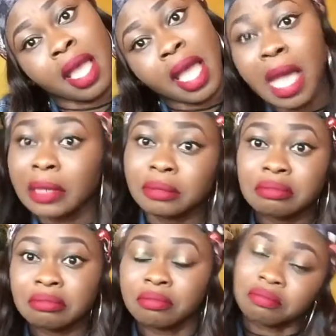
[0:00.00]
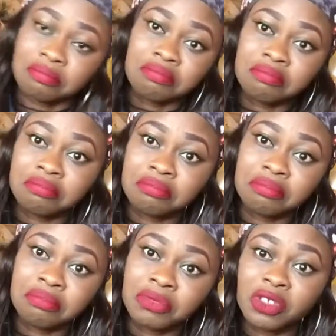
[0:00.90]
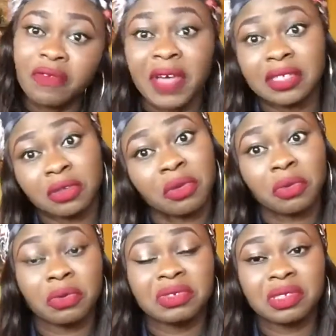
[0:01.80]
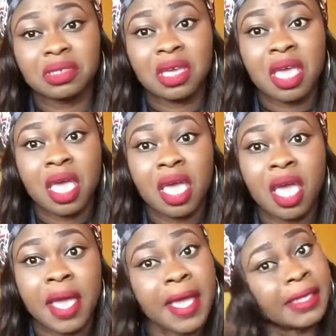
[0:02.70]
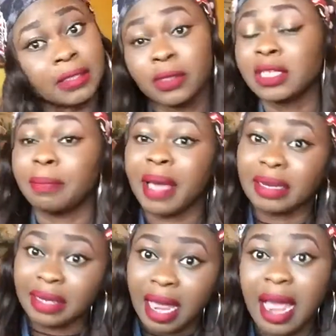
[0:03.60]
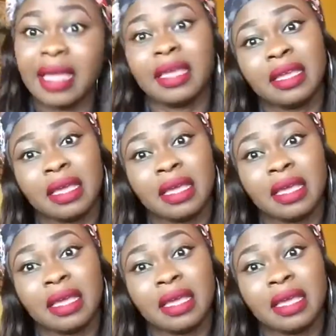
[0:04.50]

And so far so good. He's not a bad guy,